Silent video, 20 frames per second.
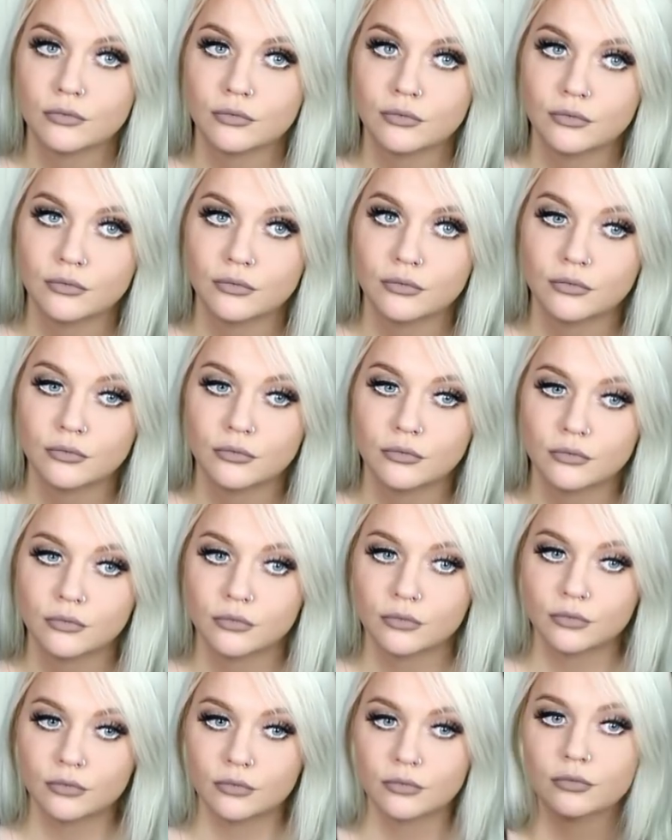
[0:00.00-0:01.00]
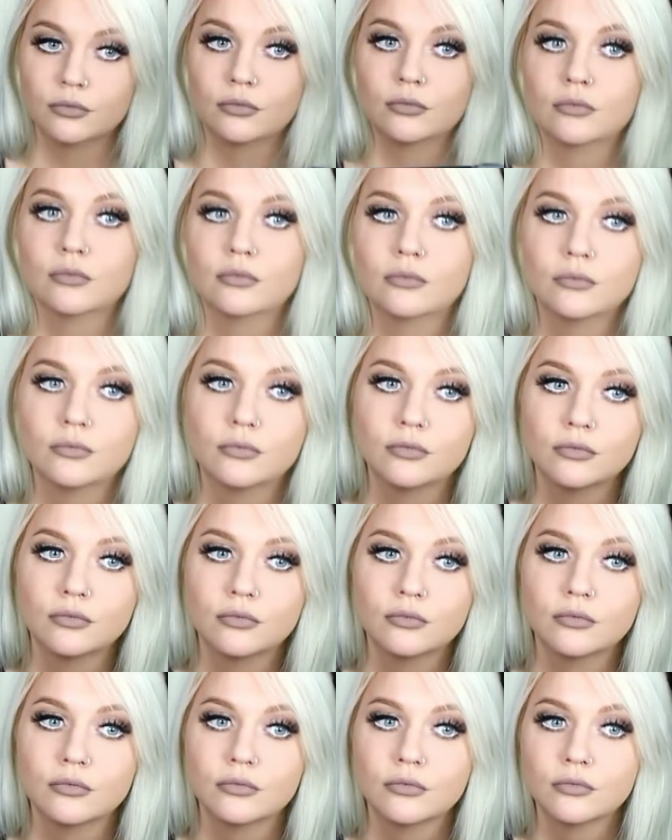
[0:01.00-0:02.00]

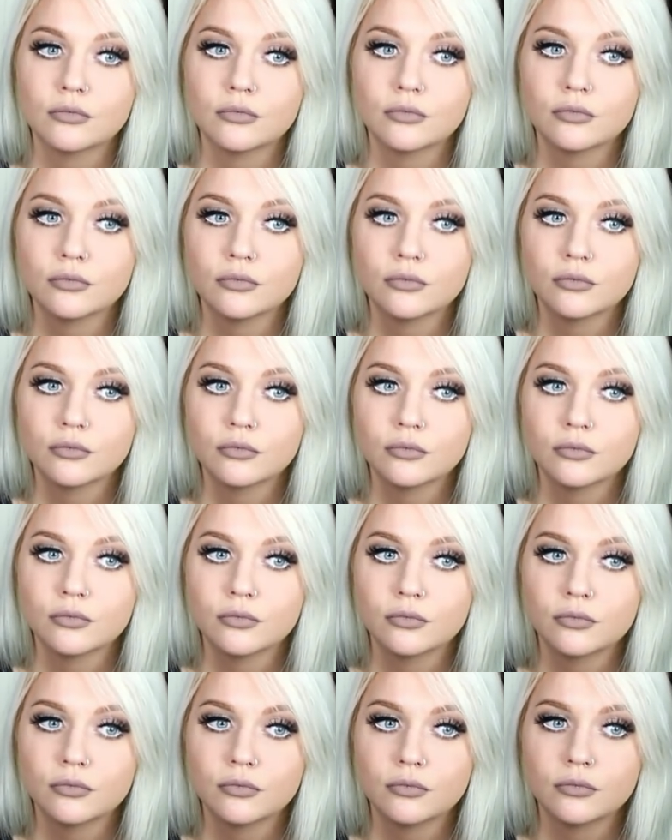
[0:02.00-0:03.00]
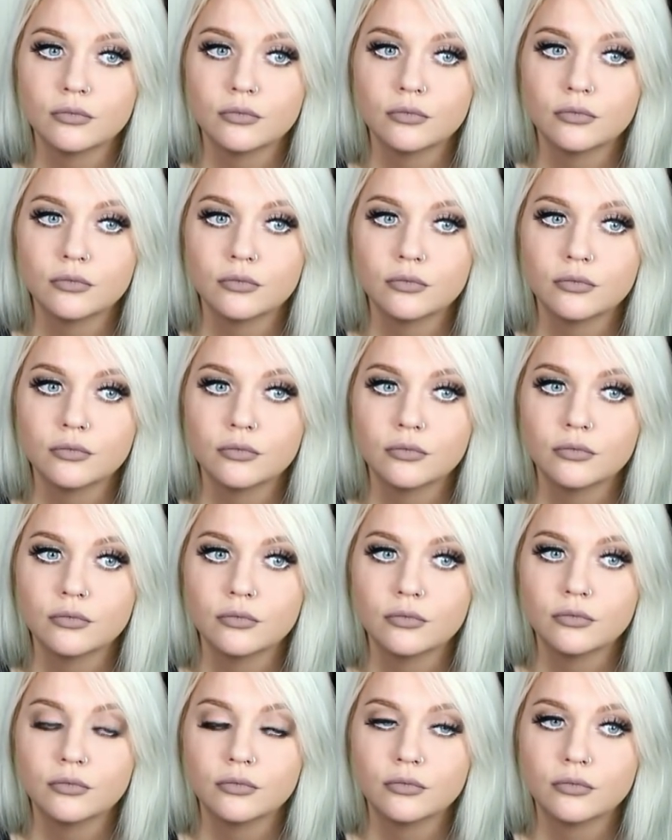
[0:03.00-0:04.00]

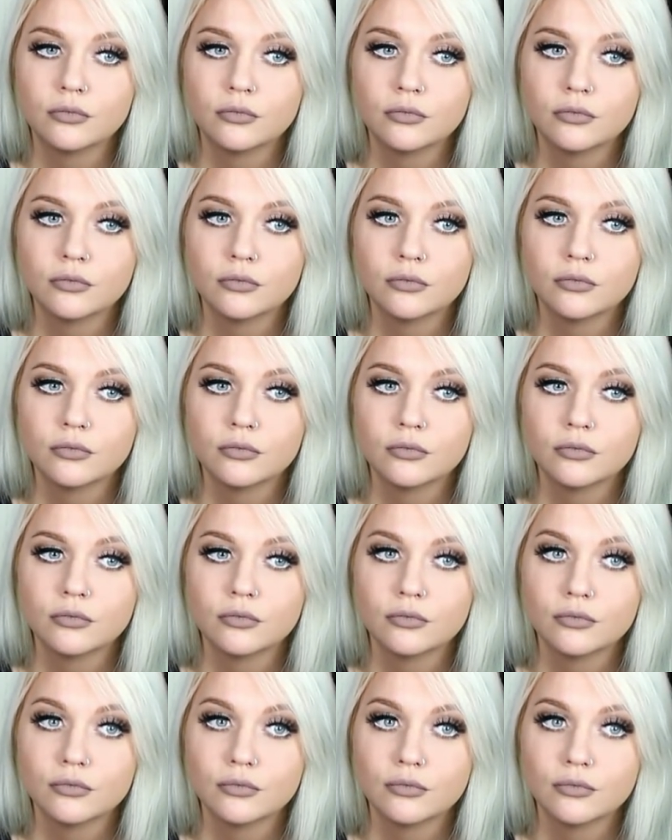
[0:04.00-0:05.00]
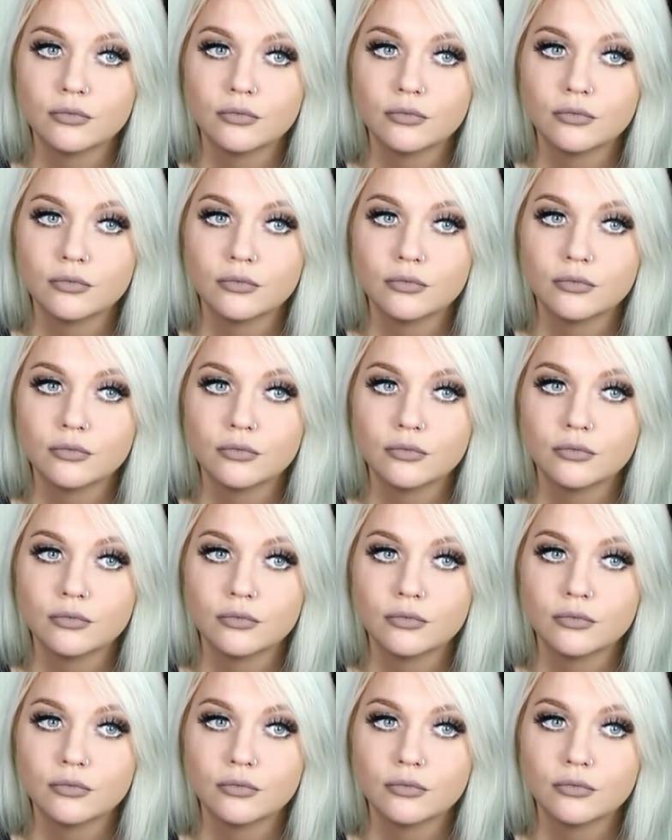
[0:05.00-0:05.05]
No words are spoken by the person on screen.